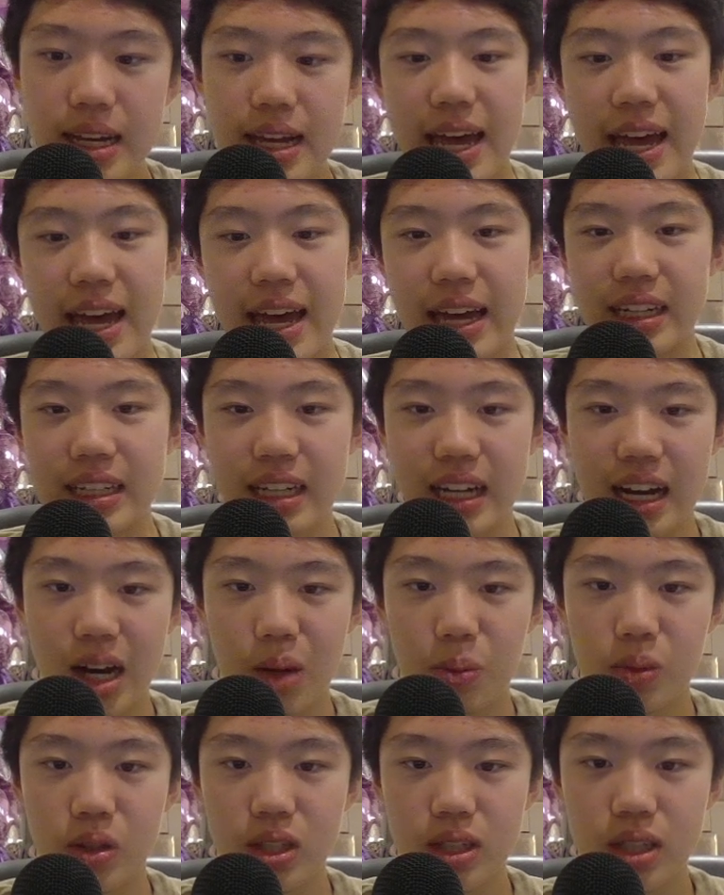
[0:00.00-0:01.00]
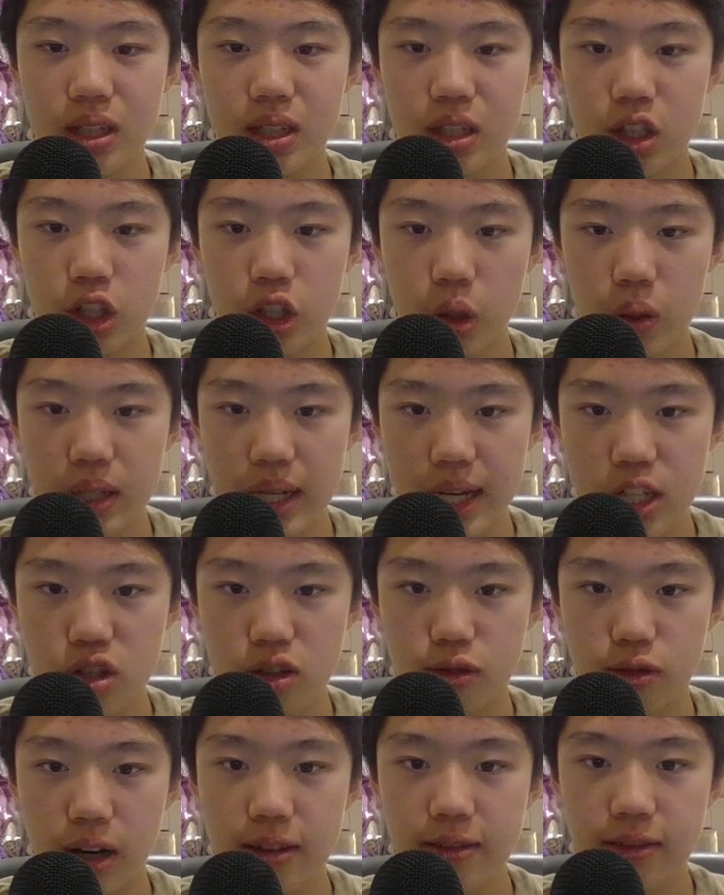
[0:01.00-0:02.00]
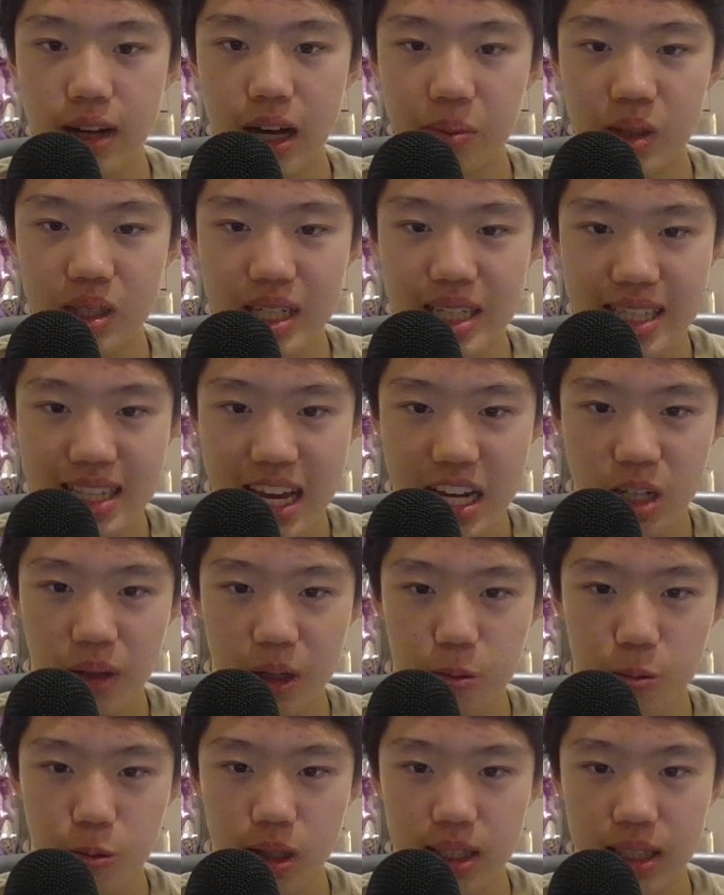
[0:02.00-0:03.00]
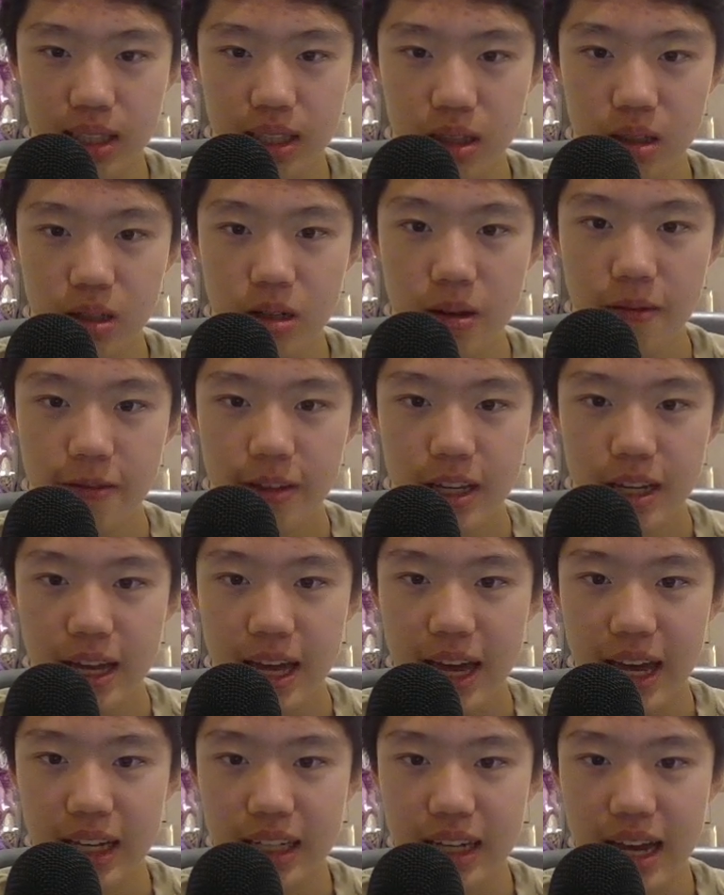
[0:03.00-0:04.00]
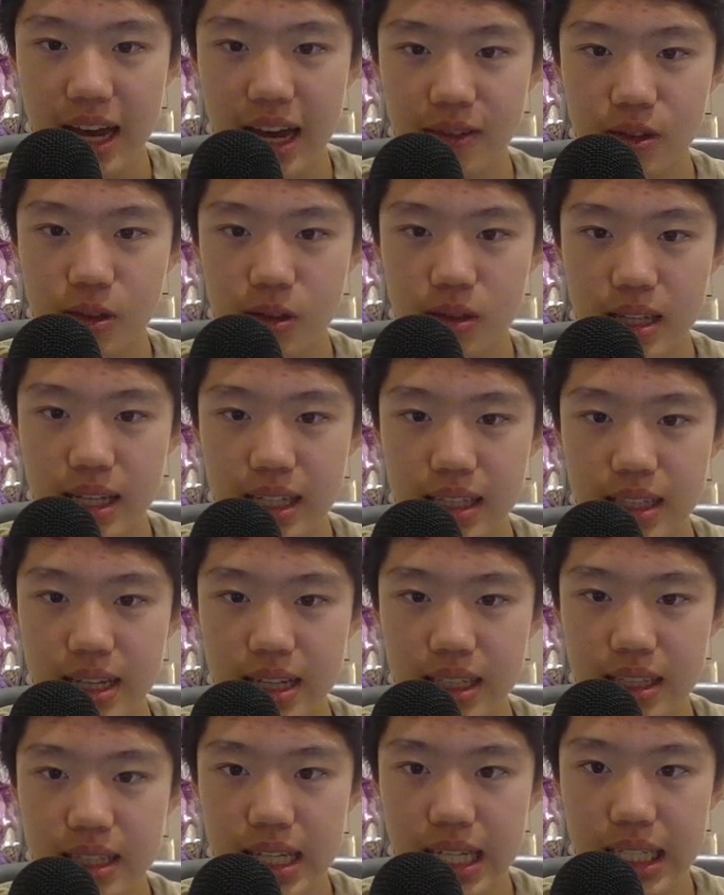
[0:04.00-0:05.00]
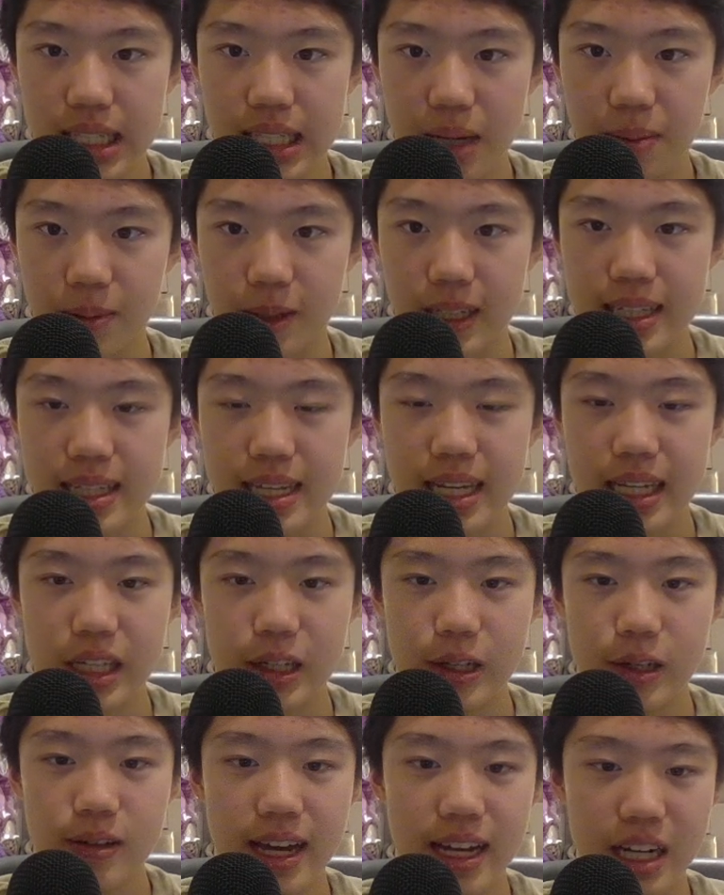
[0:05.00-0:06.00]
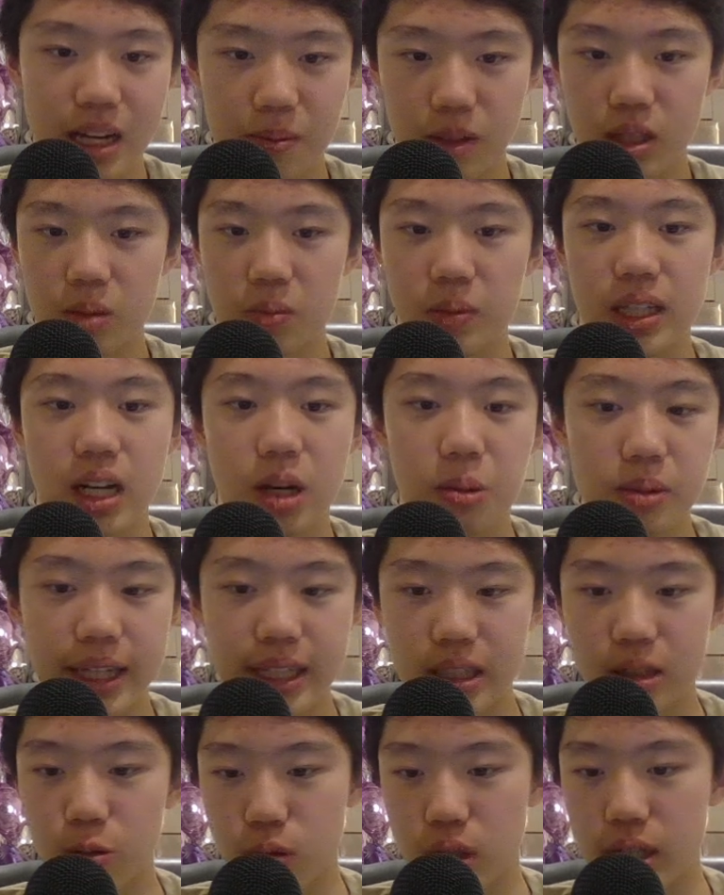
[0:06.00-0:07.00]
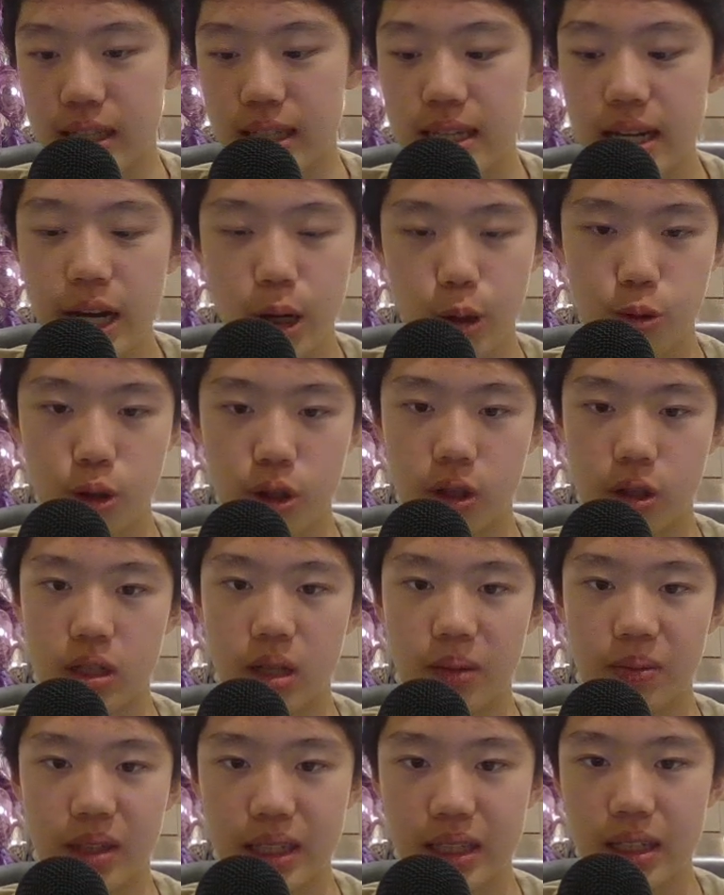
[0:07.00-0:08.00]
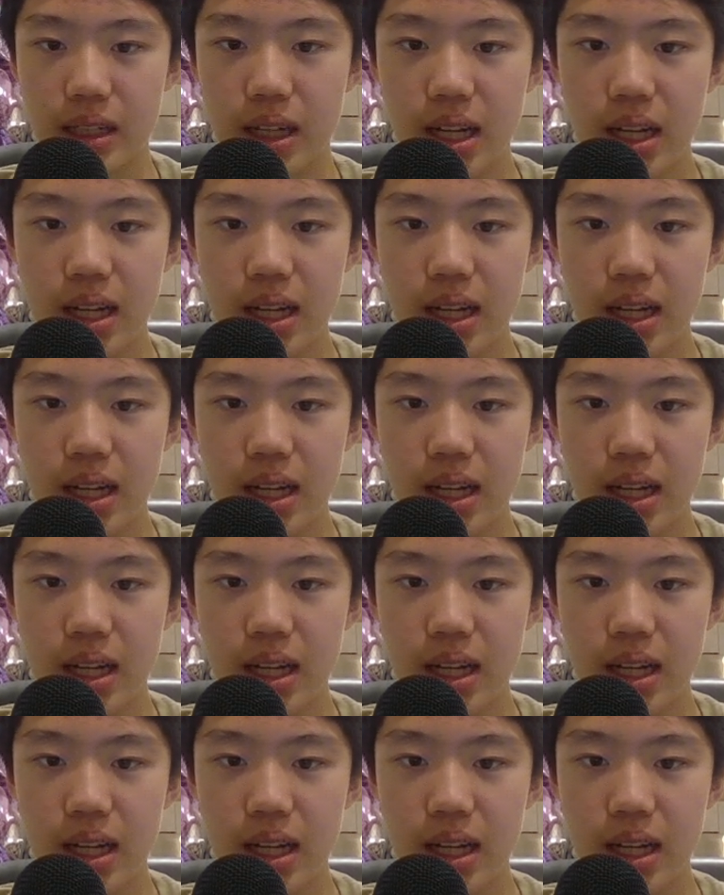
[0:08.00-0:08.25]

and I'm gonna go knight g5. I'm gonna sack my rook here, and after take, I'm gonna take here, and I'm gonna be up like an entire rook or something.